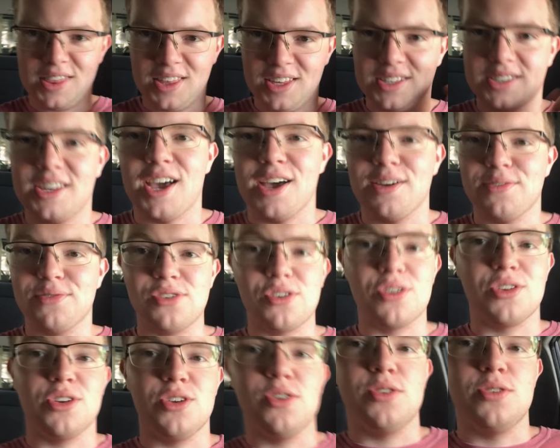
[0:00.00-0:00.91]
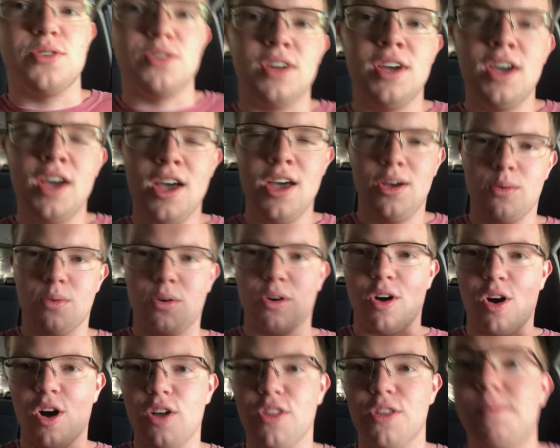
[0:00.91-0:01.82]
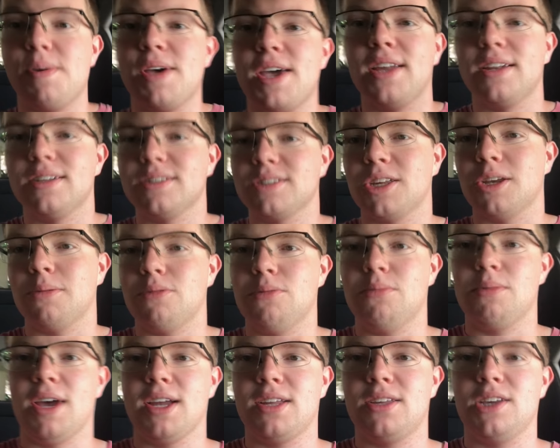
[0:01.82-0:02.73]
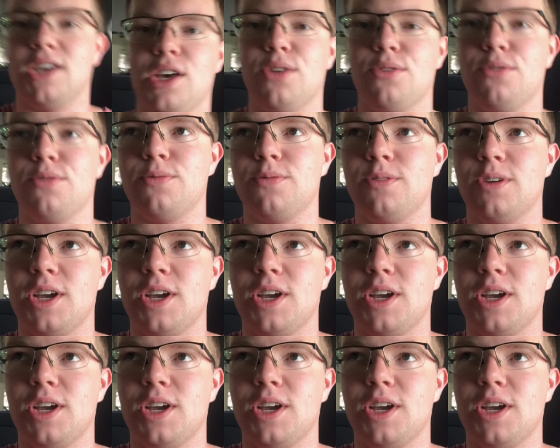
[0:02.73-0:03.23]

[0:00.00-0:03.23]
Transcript: this afternoon where all the band is going to be back together